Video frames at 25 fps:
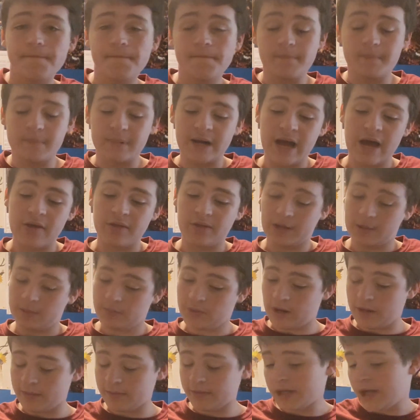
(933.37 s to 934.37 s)
Now that I'm
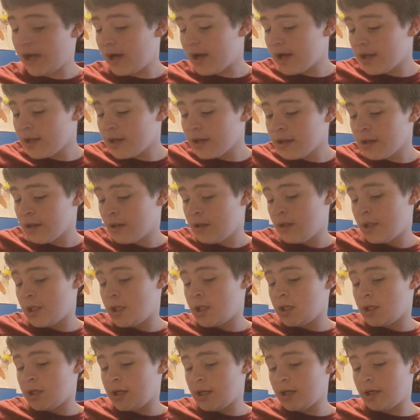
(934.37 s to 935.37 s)
probably not,
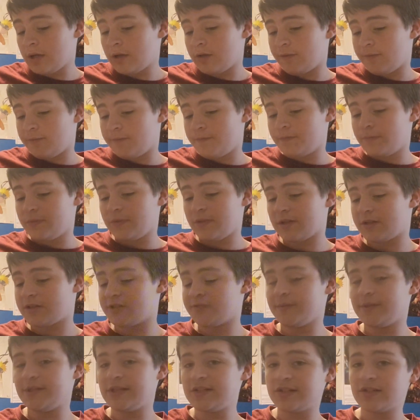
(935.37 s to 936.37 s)
I don't know. Because, I
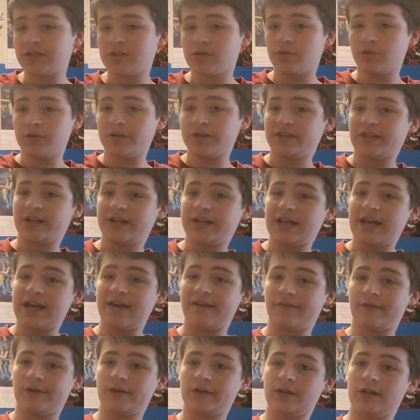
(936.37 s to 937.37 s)
mean, this is a cool design to
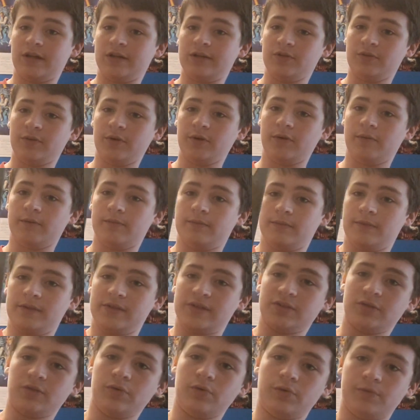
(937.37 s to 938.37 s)
have in your room. This
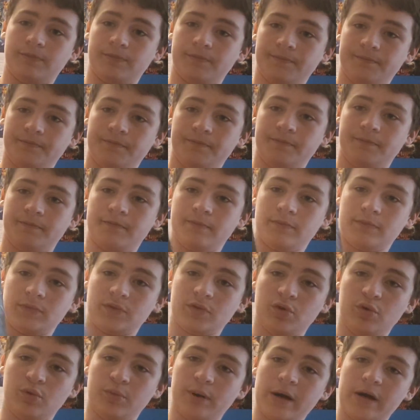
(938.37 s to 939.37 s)
is cool.
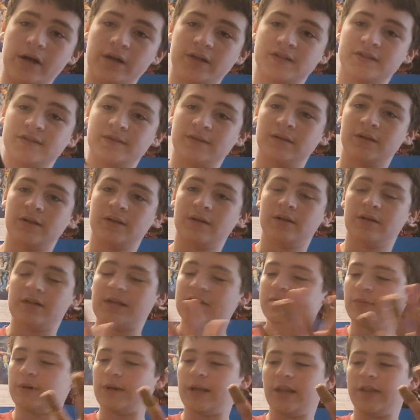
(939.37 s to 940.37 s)
Cool box.
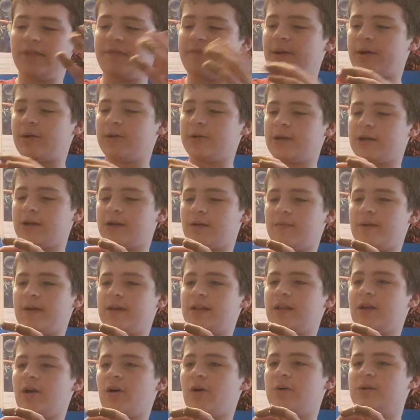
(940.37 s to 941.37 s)
That's what I love about NECA, man.
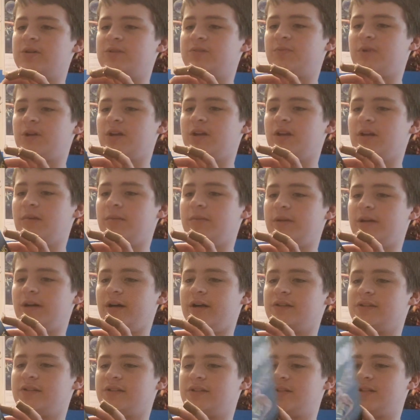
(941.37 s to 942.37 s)
They always bring it up a
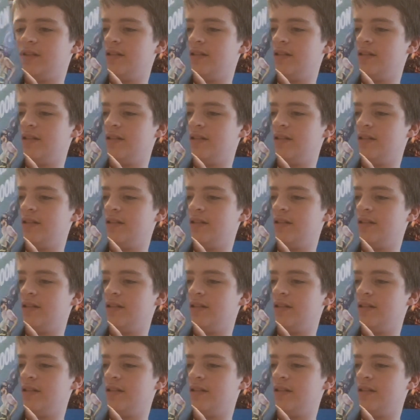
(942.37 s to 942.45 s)
notch.